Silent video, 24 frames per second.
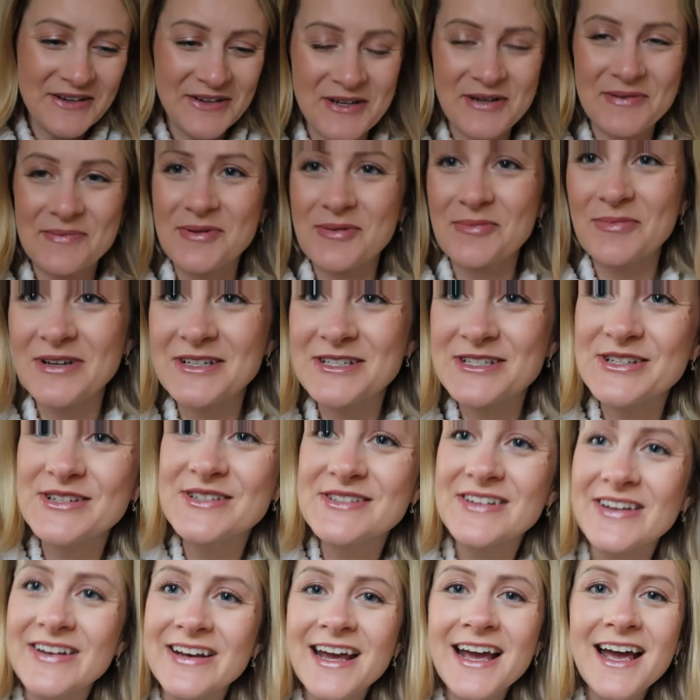Got to put my
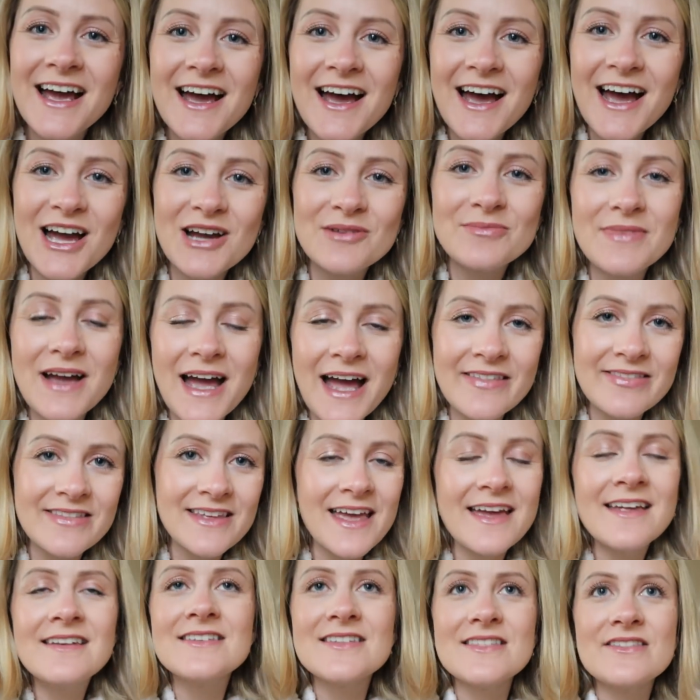shoes on. At
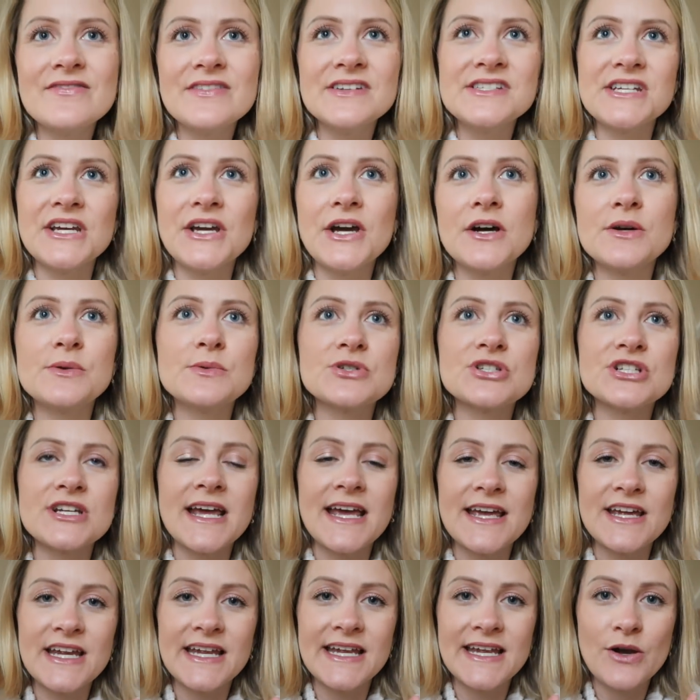the end of the video I will
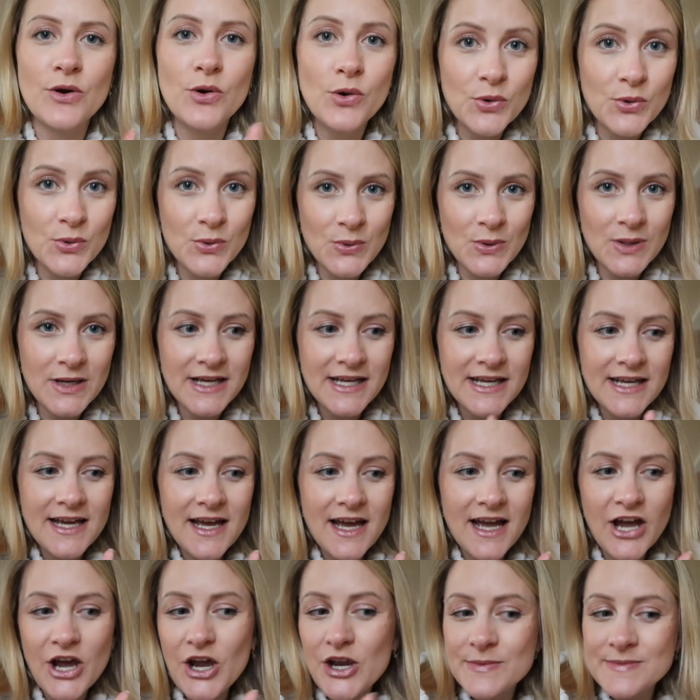share a haul,
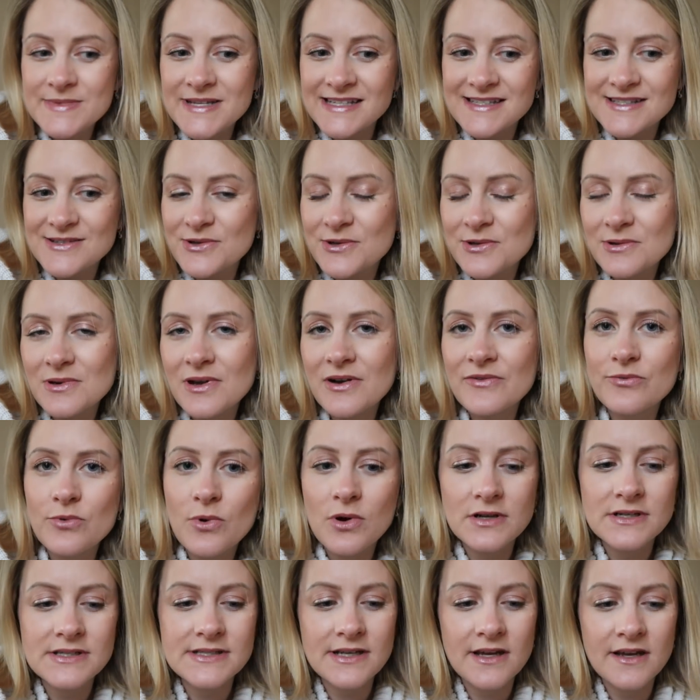a HomeSense haul of
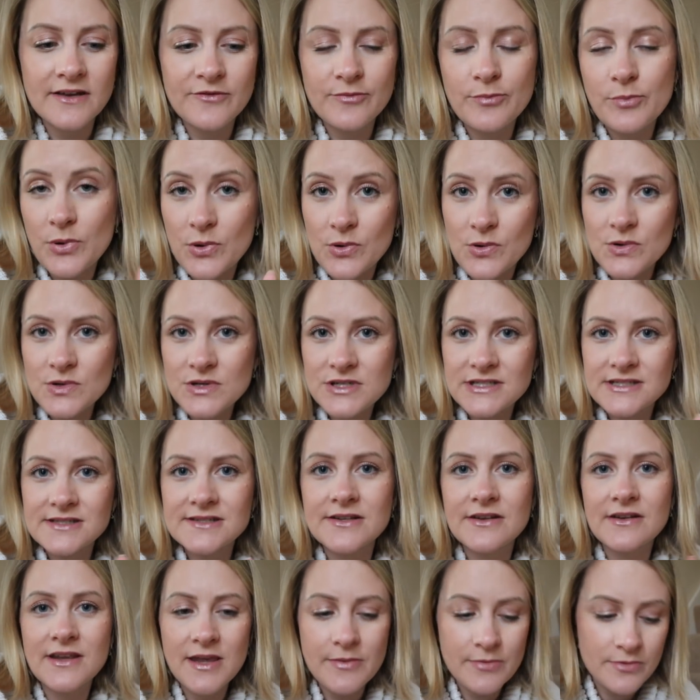what I've bought,
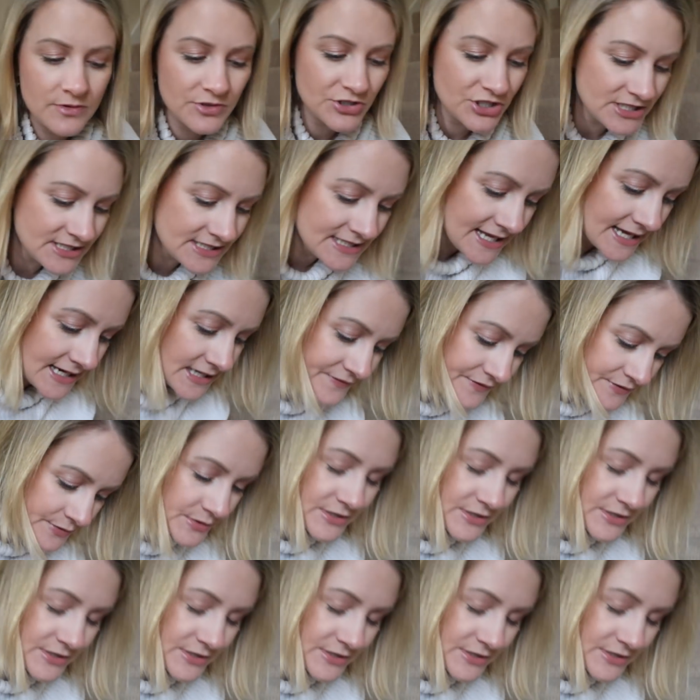so keep on watching to the end if